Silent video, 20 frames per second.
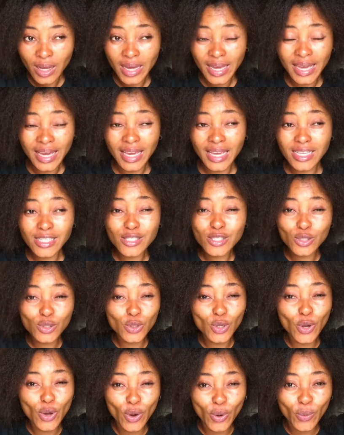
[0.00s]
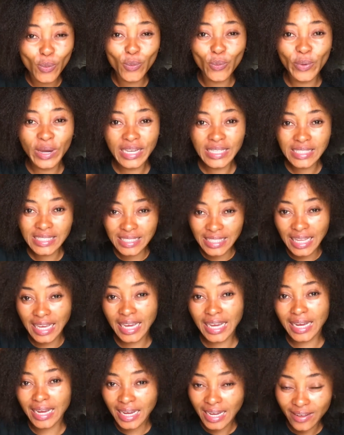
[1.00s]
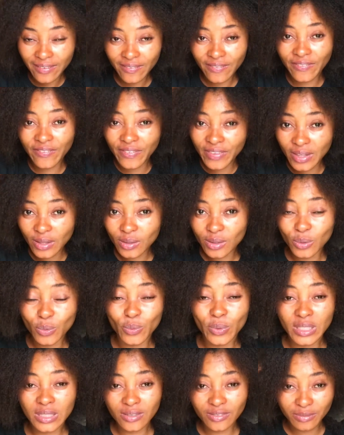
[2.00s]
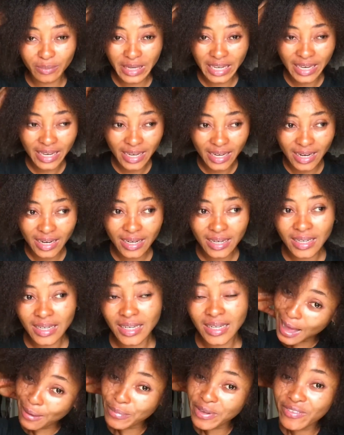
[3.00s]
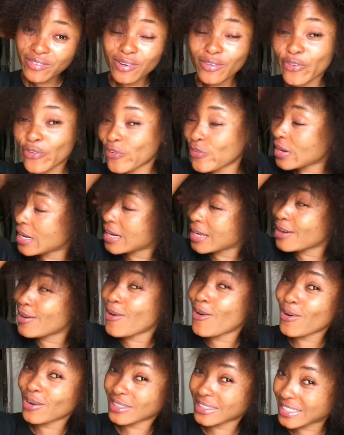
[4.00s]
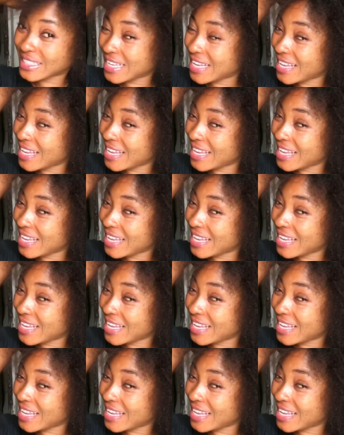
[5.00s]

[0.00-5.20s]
It's so weighty, like I can feel the weight of my hair. I'm even feeling hot.